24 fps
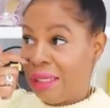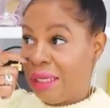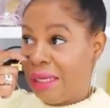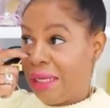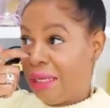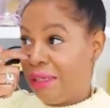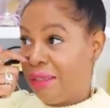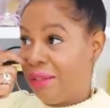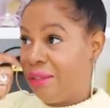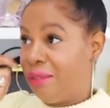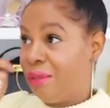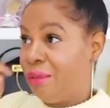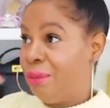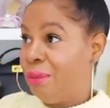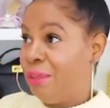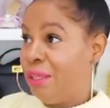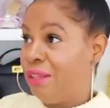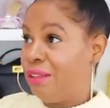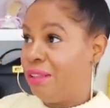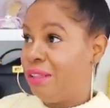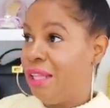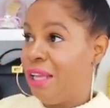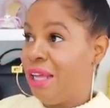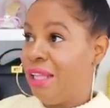I don't know
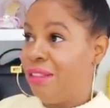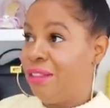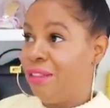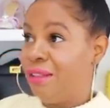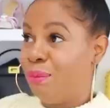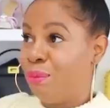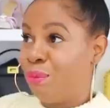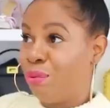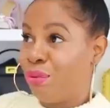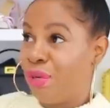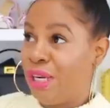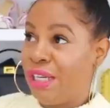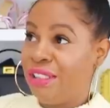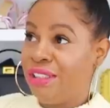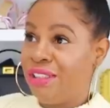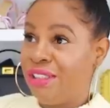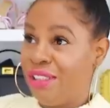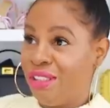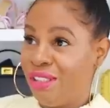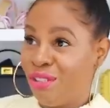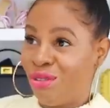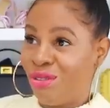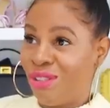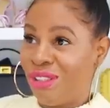about at the price
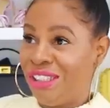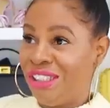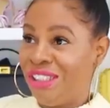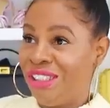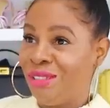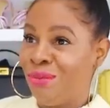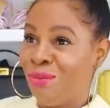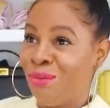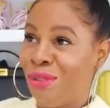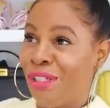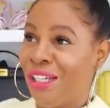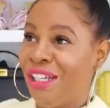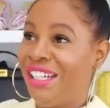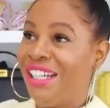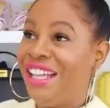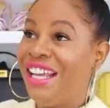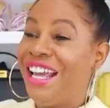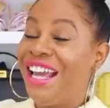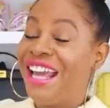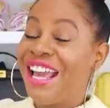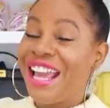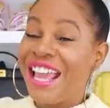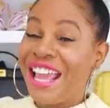increase, but